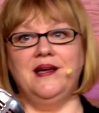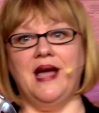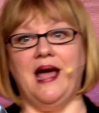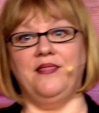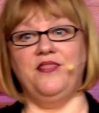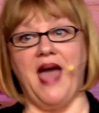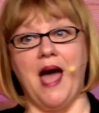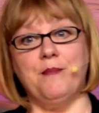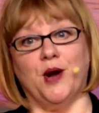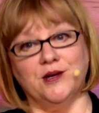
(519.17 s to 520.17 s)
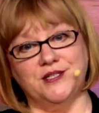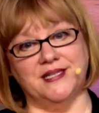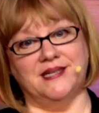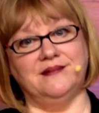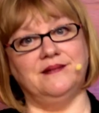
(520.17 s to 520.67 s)
And that
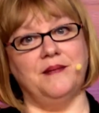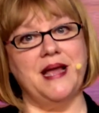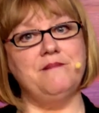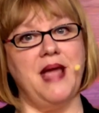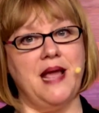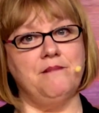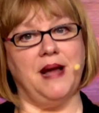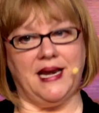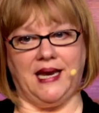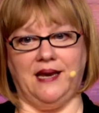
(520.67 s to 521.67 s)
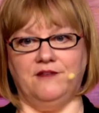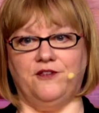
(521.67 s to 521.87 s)
person might make money